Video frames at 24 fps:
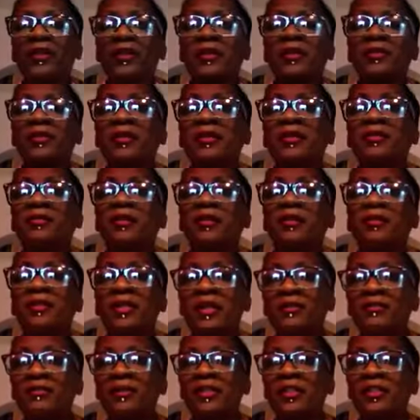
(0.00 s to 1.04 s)
And then
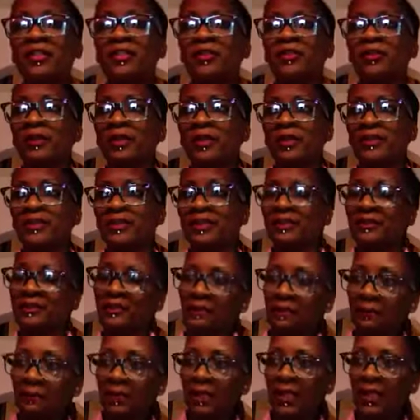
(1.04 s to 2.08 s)
another issue is that
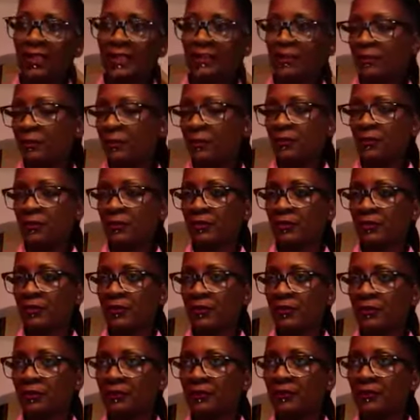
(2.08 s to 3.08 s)
some customers